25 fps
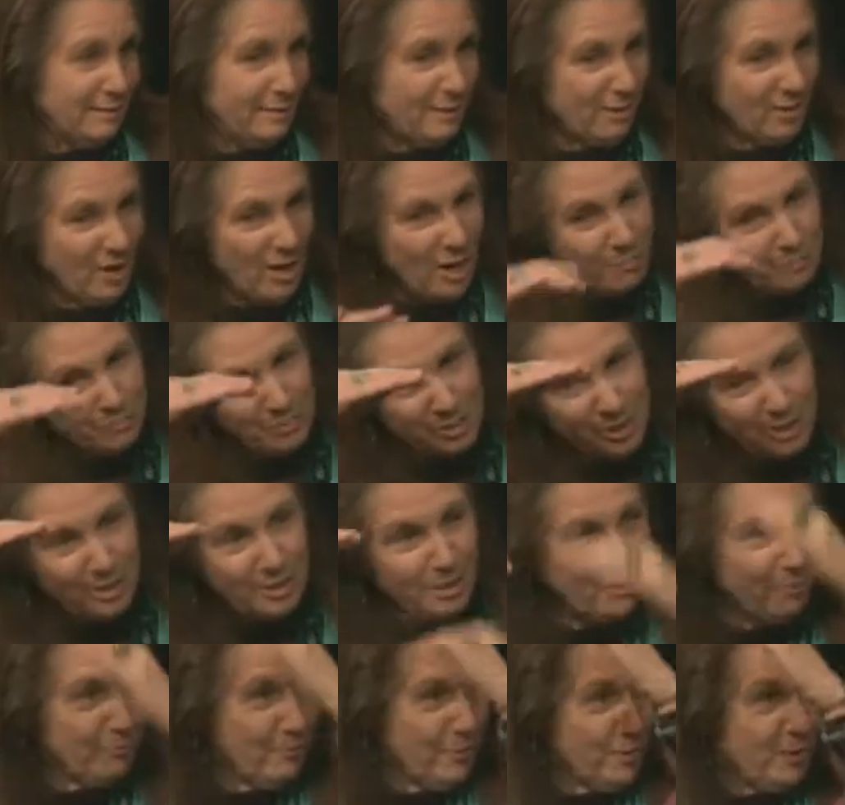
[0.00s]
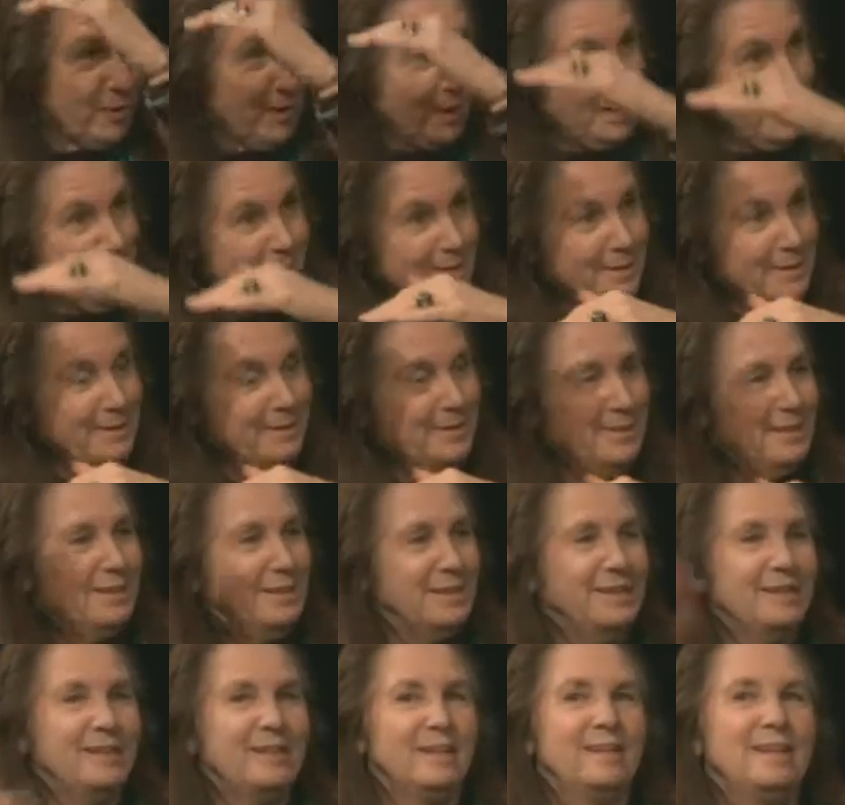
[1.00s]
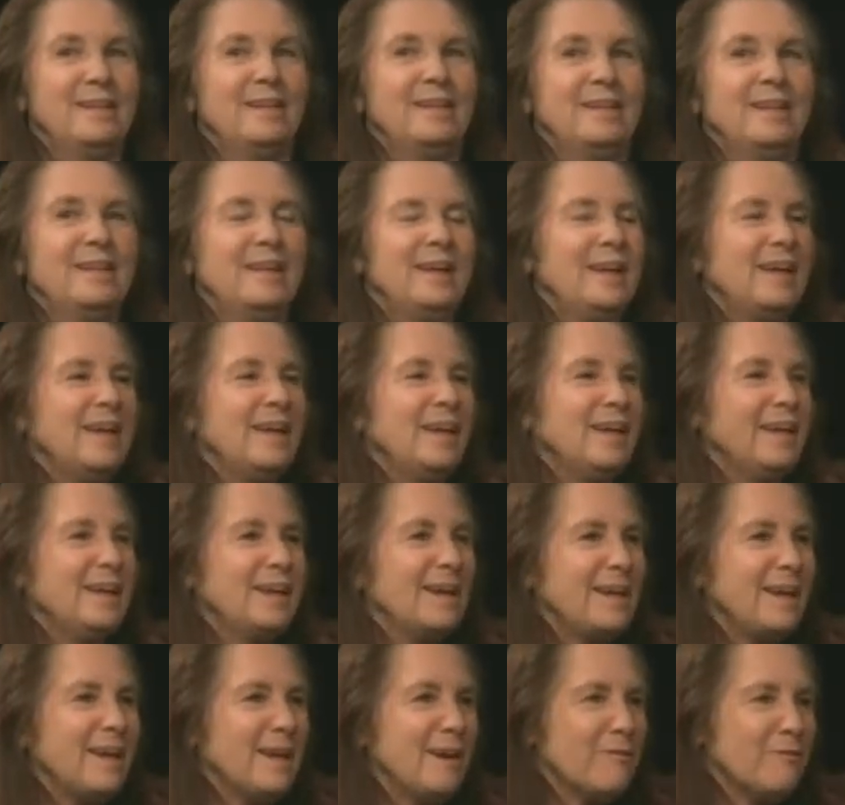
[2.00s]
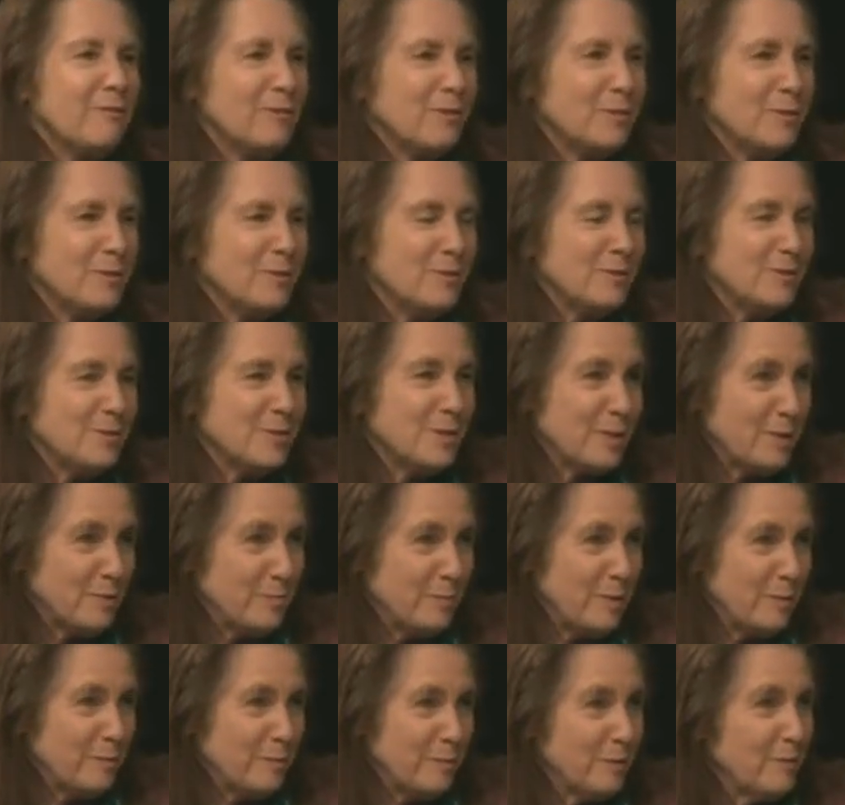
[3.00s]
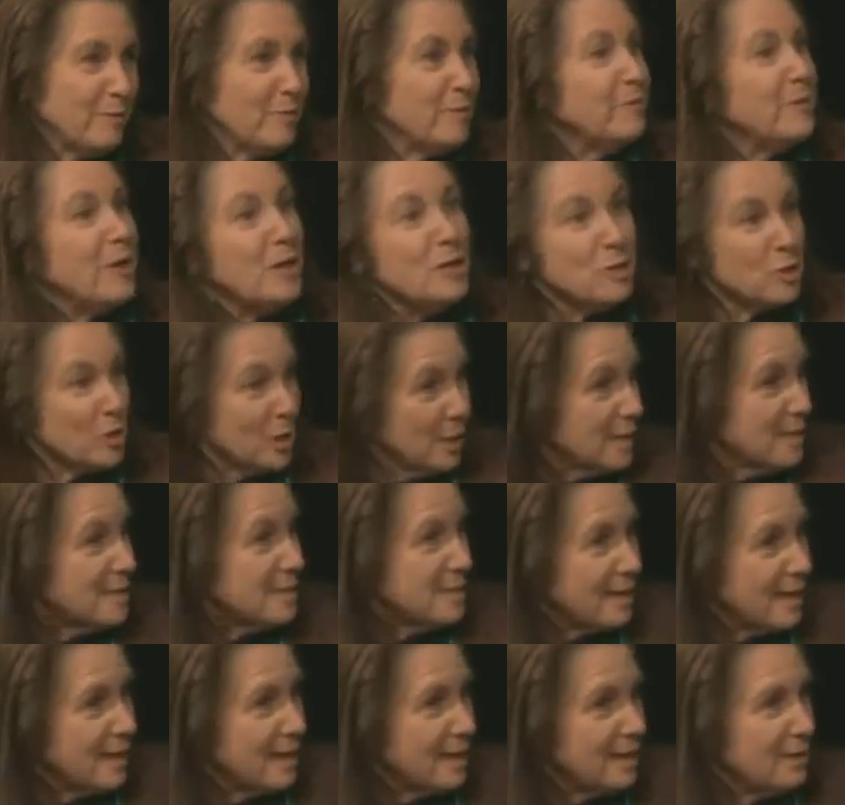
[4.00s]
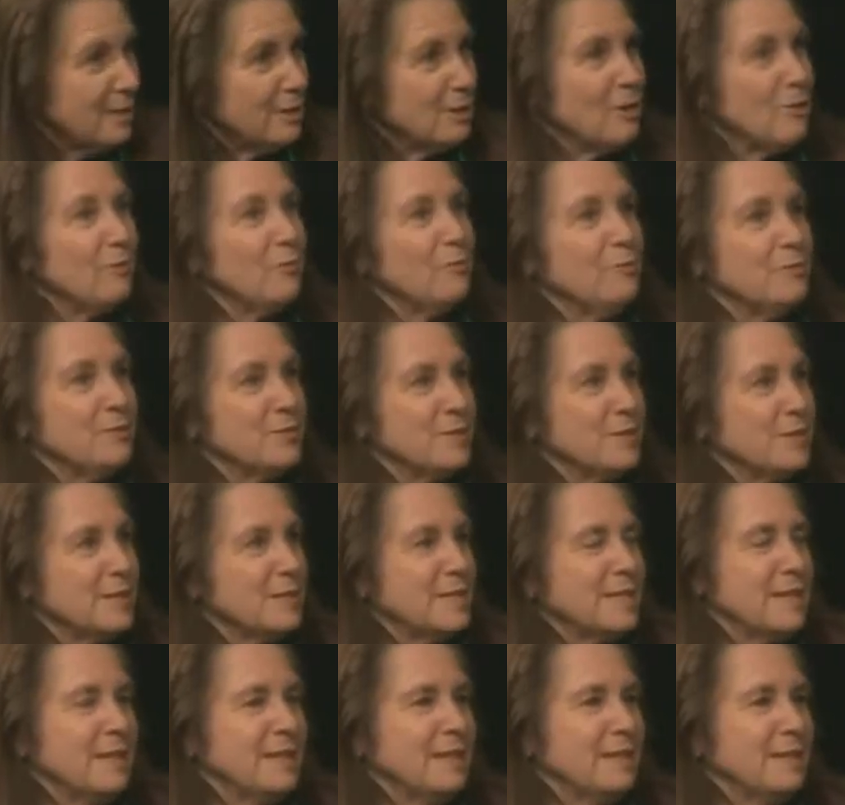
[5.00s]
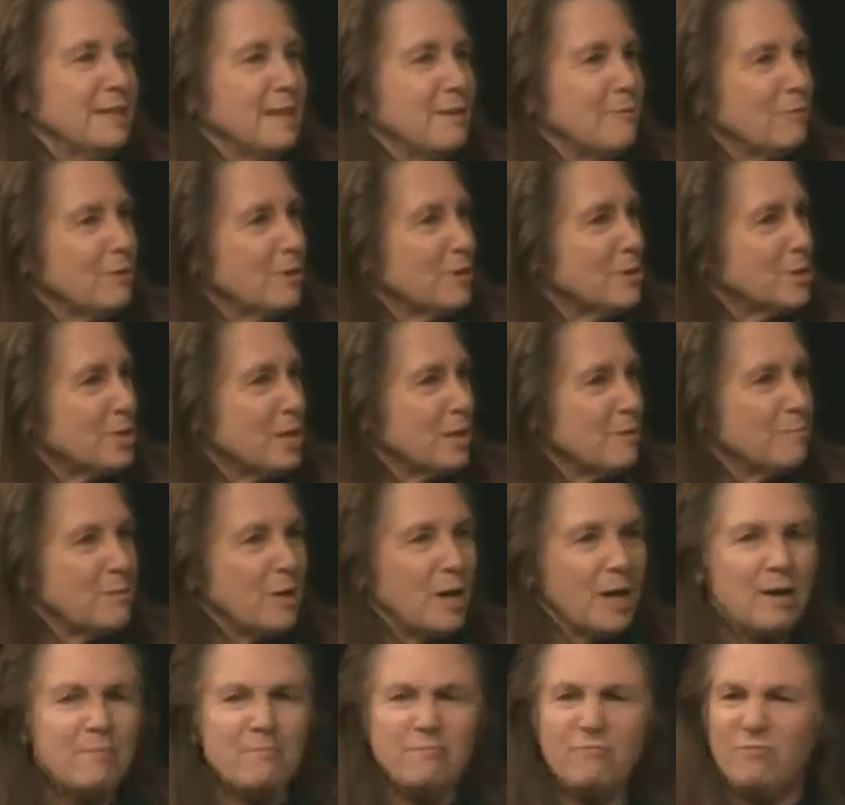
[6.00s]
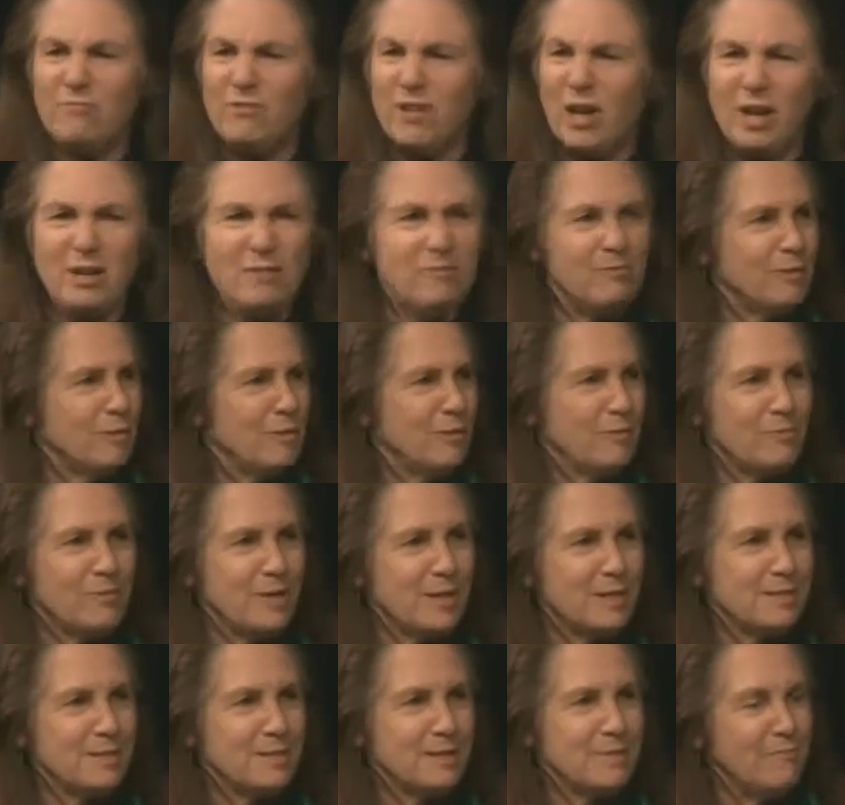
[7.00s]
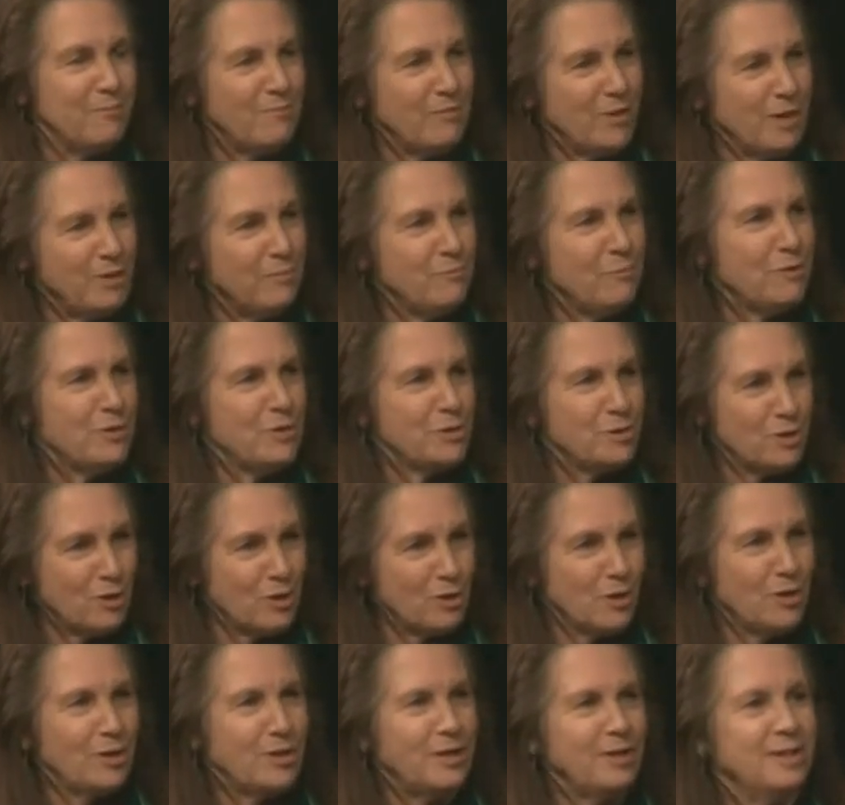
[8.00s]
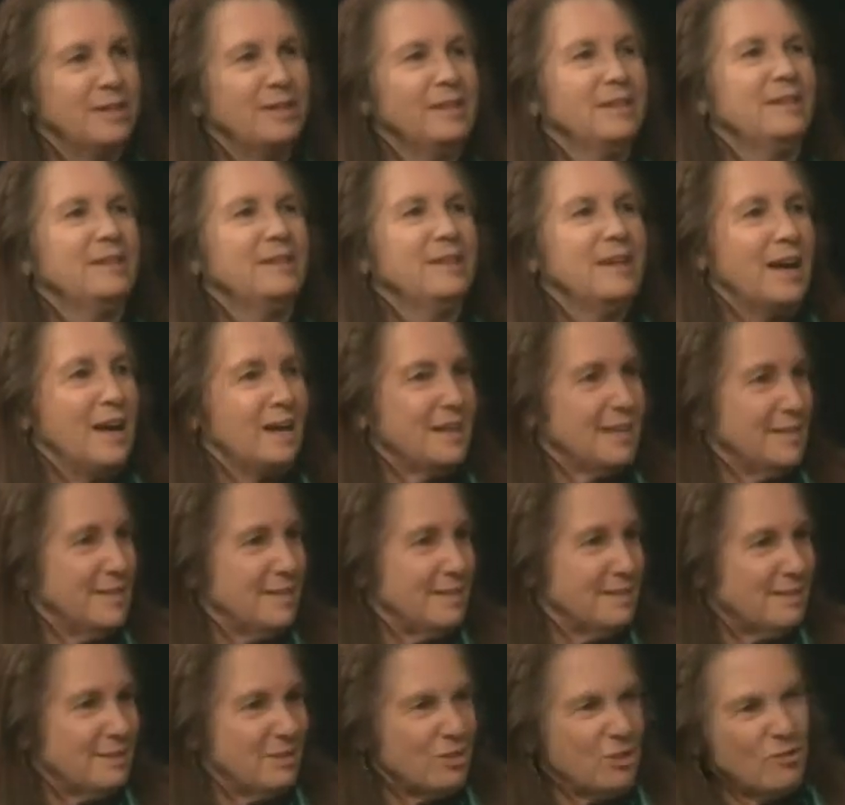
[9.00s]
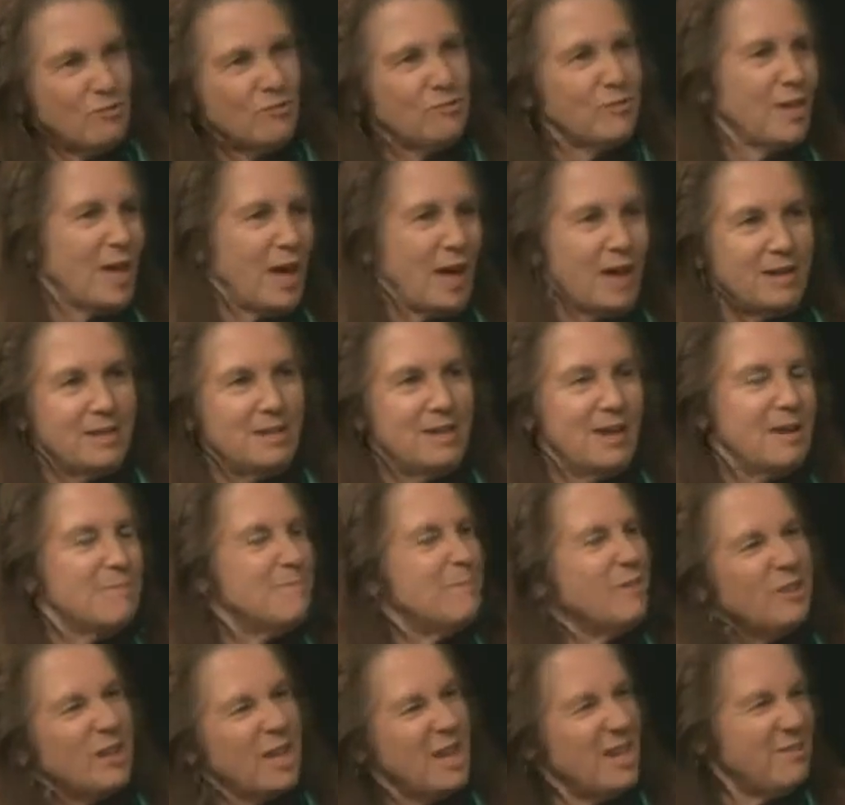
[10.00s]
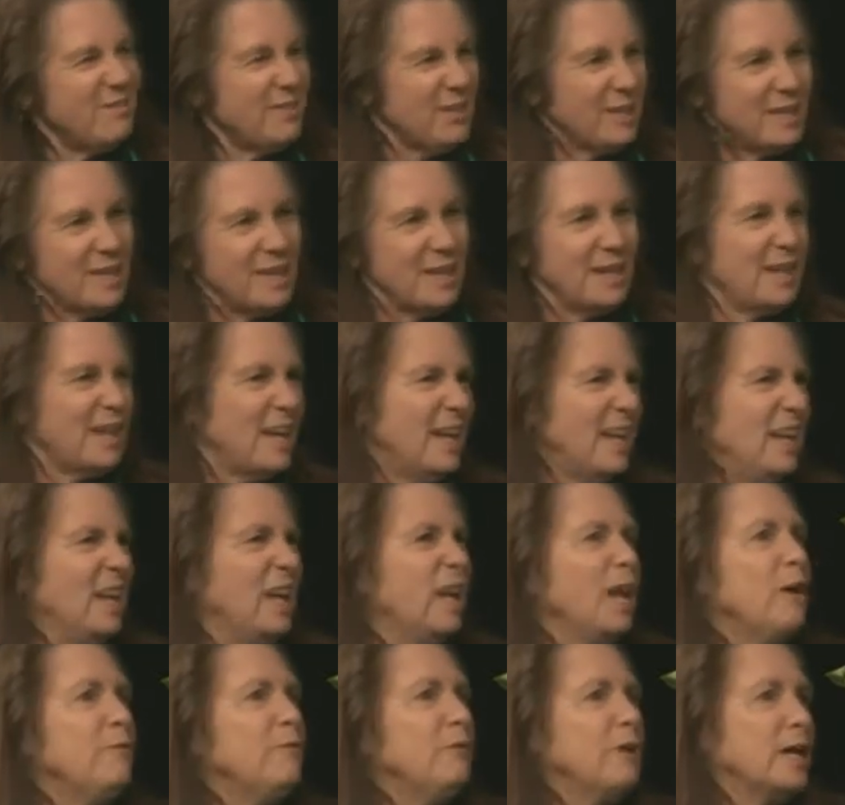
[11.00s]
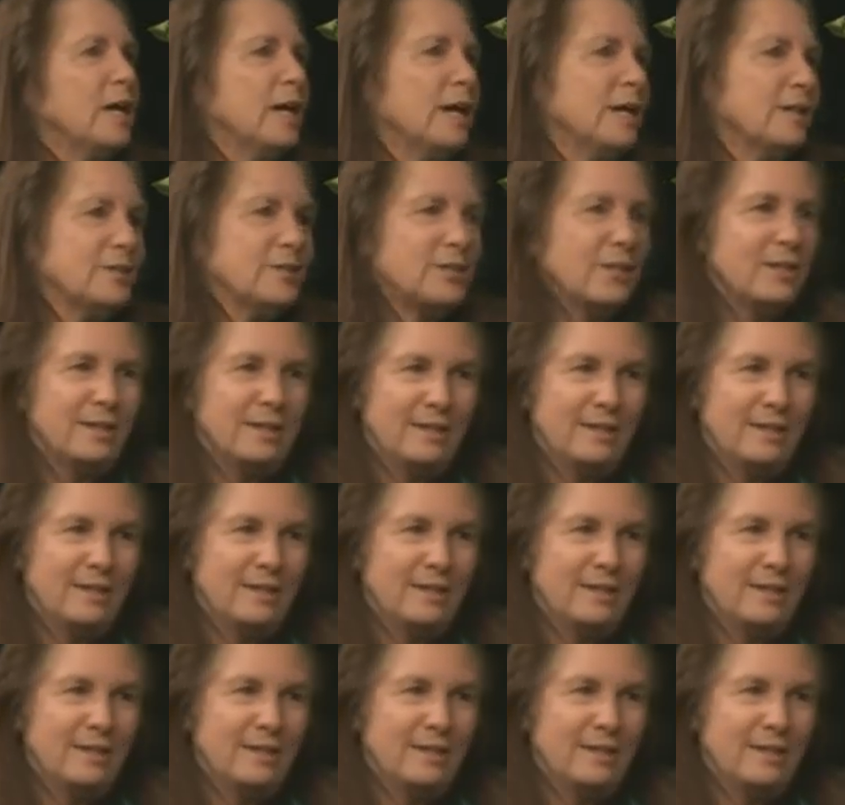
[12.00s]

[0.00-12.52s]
They're up to here with it. And I have heard such people eventually say, since taking that workshop, I'm fine with the West. I'm fine with the dark. I can surf that. I'm okay with that. I kind of love it, actually.